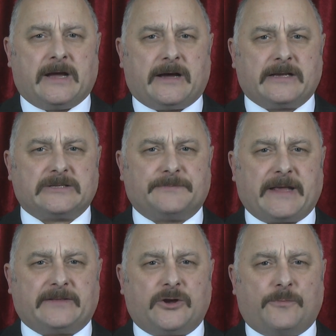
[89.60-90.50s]
I
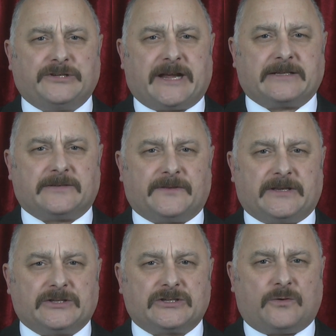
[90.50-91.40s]
expect the object of
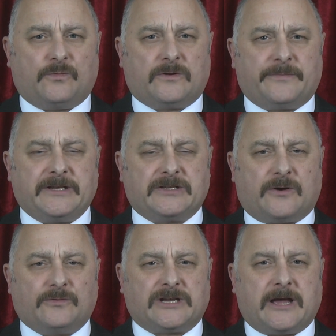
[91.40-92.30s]
the insult would have been
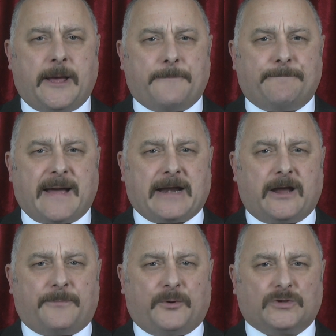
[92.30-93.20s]
told to man
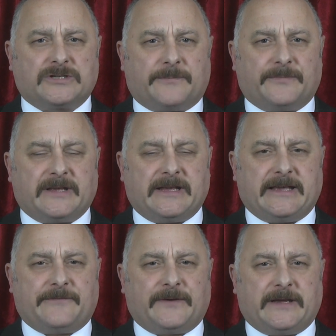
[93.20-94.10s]
up or something
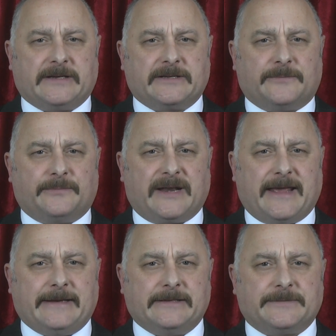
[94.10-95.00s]
if he had
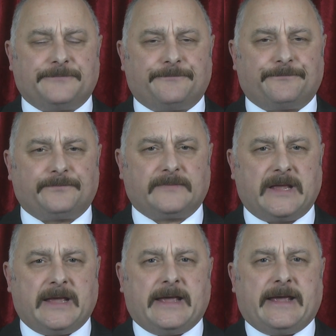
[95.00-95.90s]
complained.
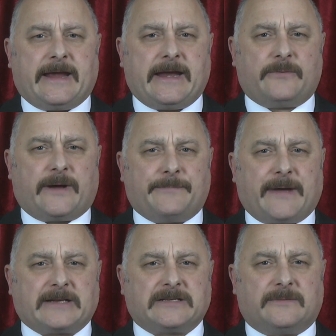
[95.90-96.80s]
Anyway,
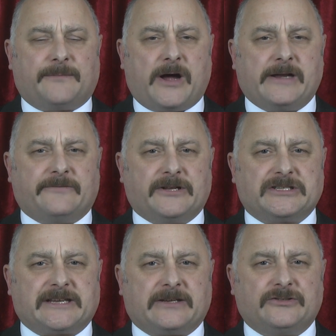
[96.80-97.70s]
back to the minor and
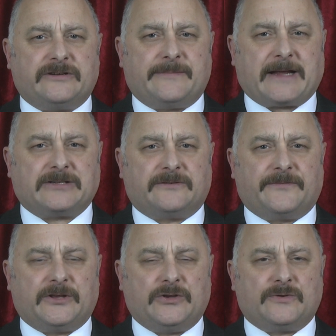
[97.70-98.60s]
secondary matter
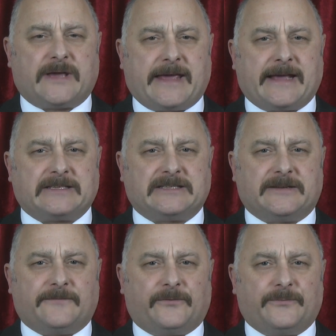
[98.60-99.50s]
of the UK
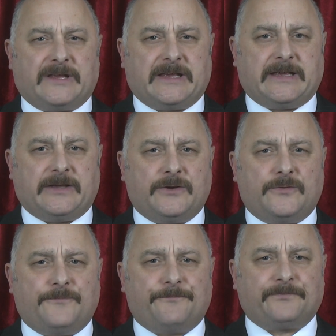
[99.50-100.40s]
exiting from the
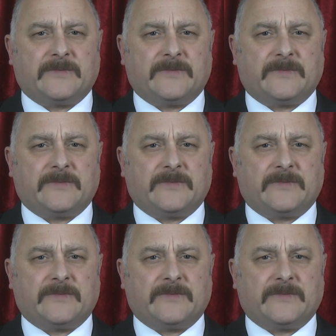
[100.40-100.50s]
EU.